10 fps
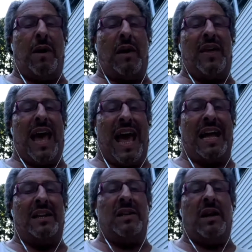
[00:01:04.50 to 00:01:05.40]
by the
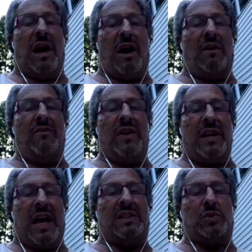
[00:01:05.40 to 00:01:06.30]
end of
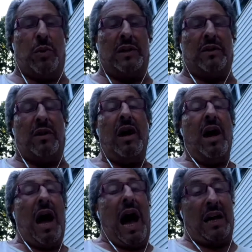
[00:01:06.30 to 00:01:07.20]
next winter.
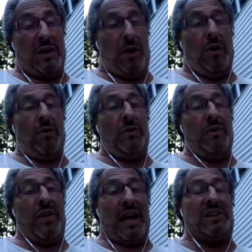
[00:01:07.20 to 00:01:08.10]
I know
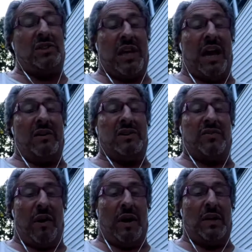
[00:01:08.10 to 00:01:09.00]
that sounds
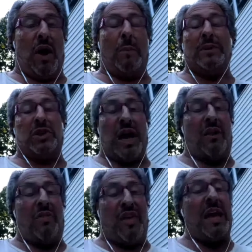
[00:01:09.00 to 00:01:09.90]
very long, but you got
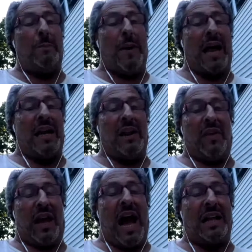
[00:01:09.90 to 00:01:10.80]
to think about it in
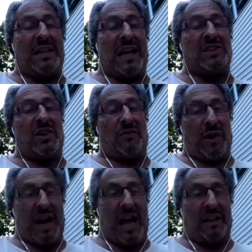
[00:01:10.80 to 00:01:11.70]
the context of
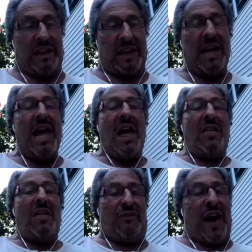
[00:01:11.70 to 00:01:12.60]
reality.
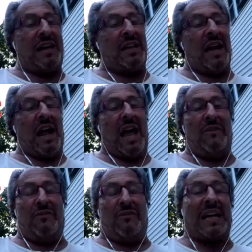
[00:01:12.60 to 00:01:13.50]
The fact that
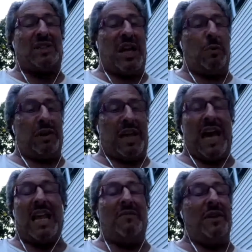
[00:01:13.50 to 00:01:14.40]
a vaccine would
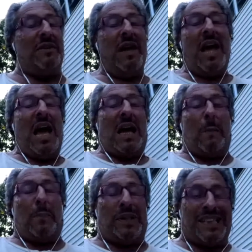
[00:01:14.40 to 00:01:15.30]
get even
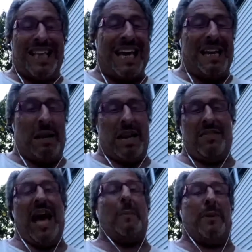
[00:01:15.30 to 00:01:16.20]
completed in
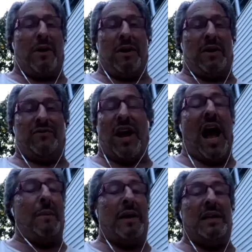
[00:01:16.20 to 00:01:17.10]
that period of
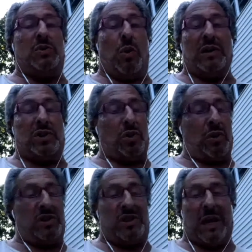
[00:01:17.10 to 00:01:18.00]
time is one
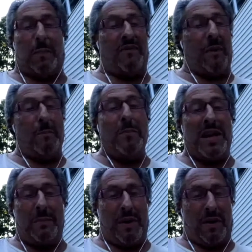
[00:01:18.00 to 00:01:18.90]
short step of a
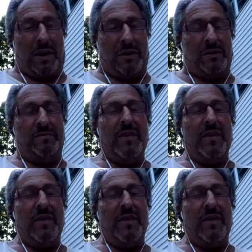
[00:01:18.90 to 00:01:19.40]
mini miracle.